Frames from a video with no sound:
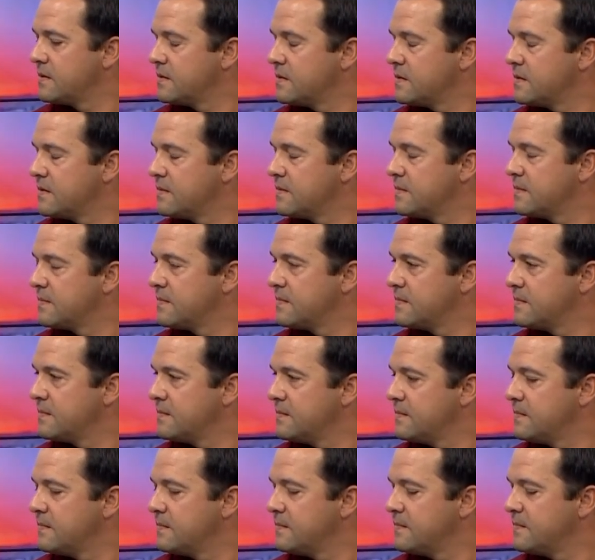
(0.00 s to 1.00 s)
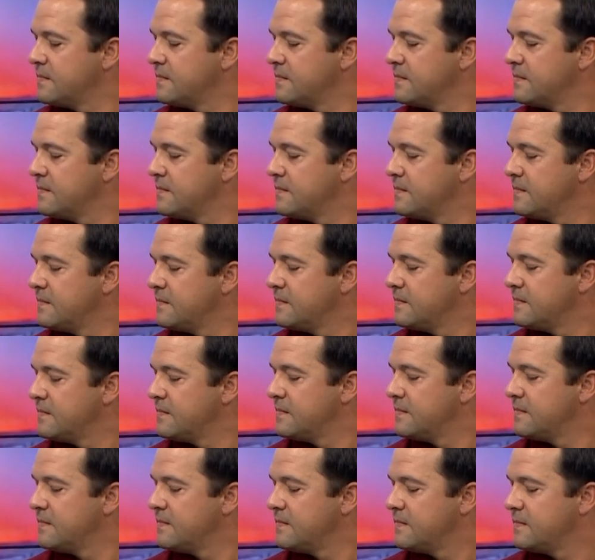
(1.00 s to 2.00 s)

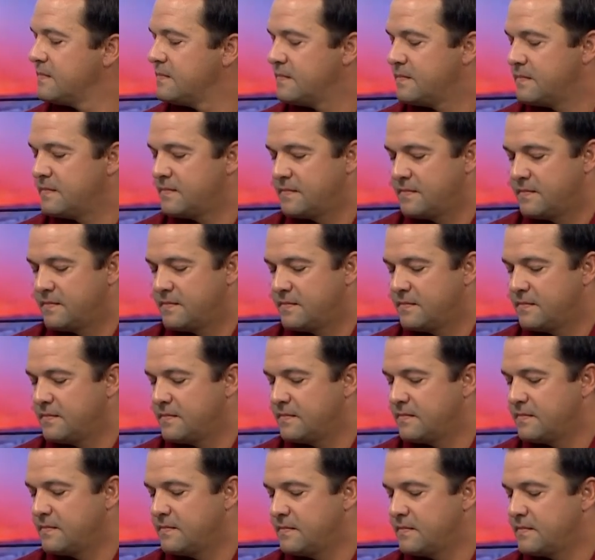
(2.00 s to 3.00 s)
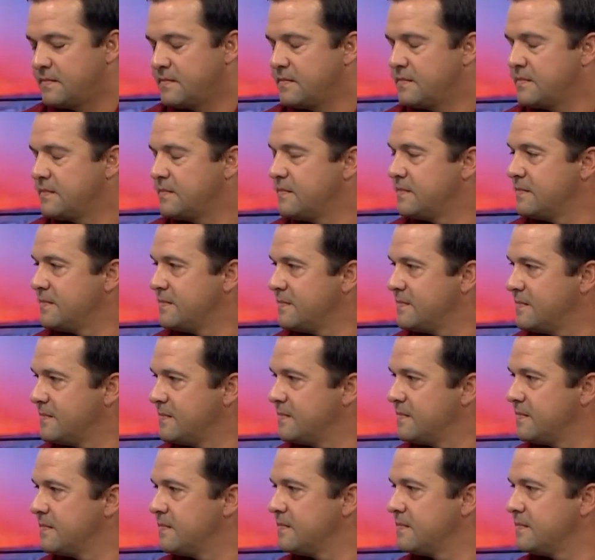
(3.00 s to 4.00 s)

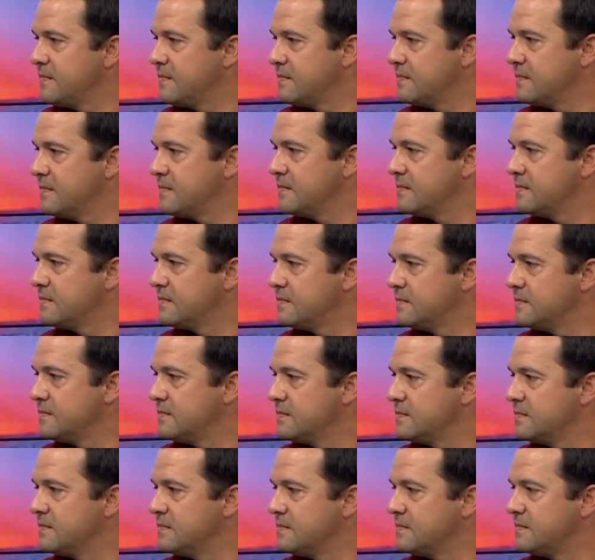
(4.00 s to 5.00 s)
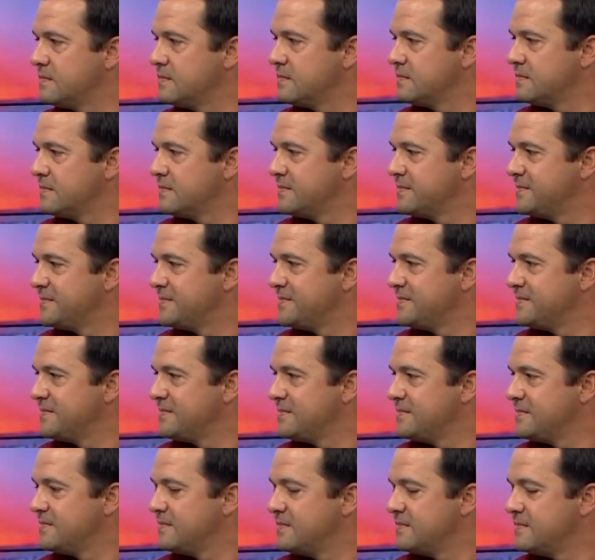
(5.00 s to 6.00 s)

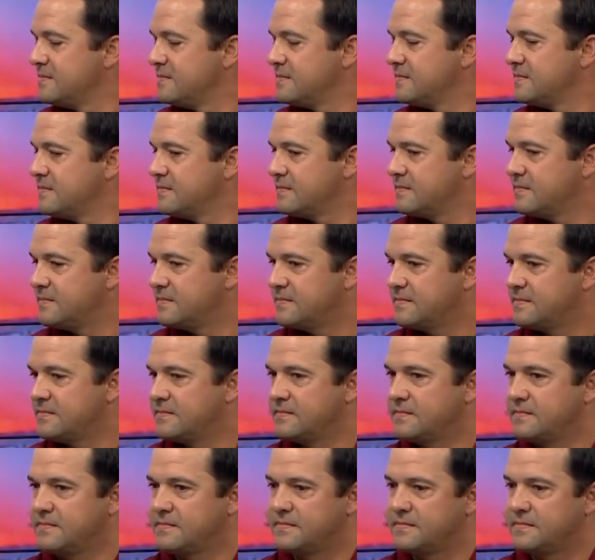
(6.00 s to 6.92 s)
The person shown says nothing.